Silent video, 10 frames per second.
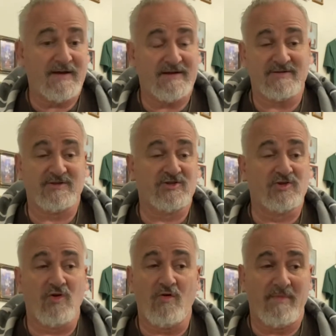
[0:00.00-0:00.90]

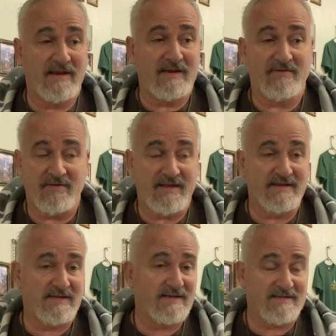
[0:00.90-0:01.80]
So many different
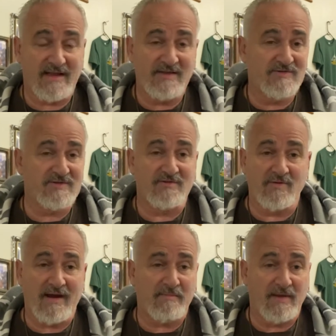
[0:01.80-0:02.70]
things. Like I said, I use it in
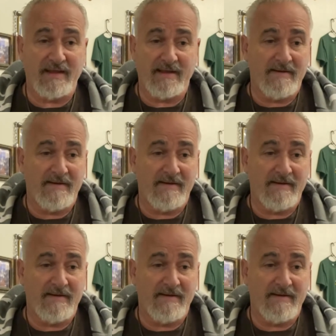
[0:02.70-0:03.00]
grappling,